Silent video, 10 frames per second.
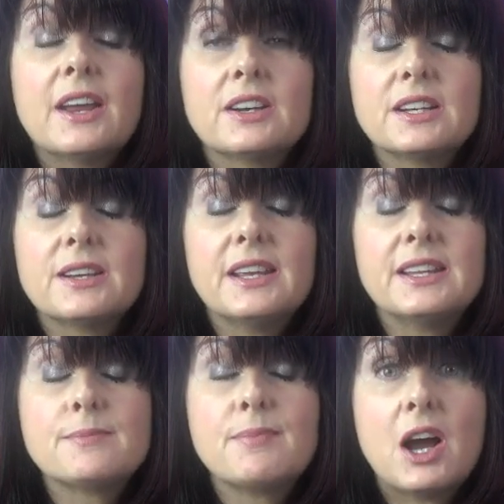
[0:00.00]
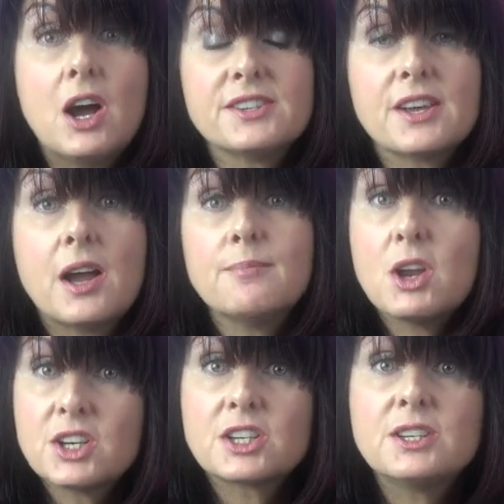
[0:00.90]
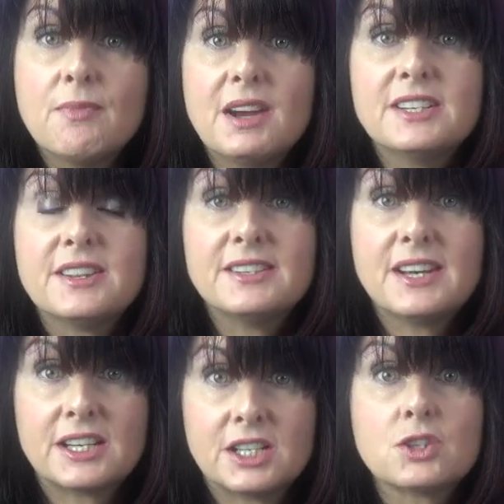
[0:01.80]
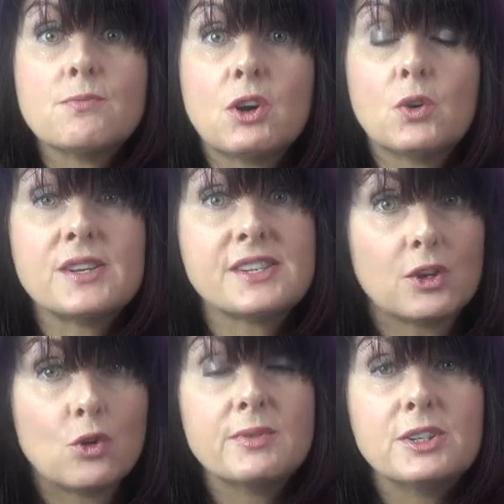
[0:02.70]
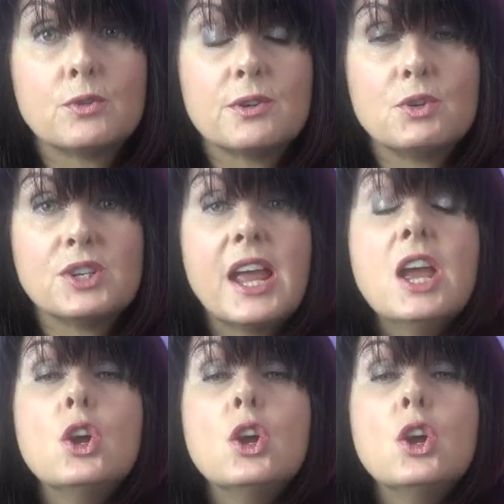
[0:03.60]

And I'll, it's because I'm not actually minding the daddy tomorrow as I normally do on a Monday